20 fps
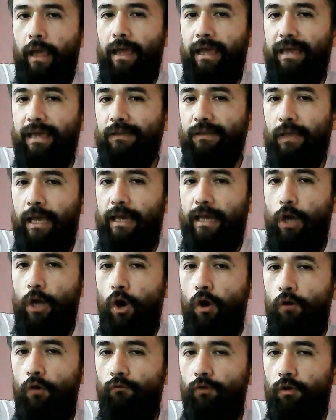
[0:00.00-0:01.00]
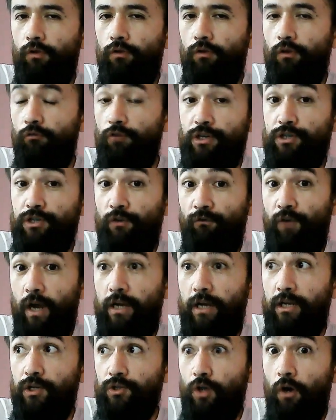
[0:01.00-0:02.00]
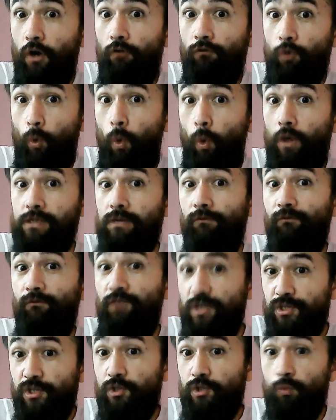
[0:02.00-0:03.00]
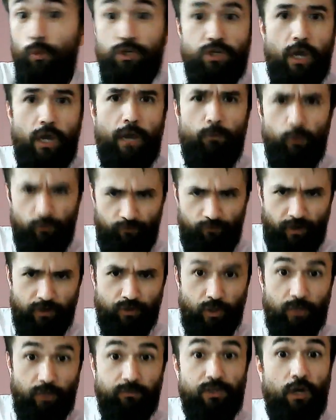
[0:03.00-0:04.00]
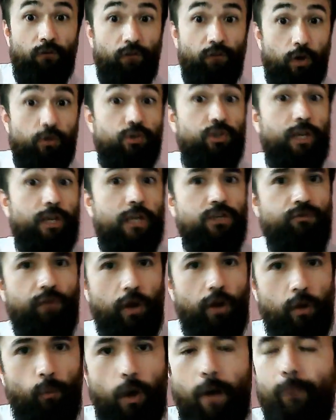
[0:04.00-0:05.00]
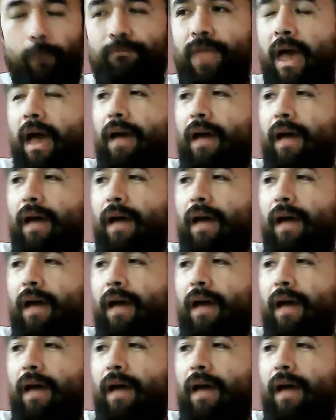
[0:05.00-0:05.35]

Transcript: in light of the recent findings of quantum physics, which Edward Feser himself understands very well,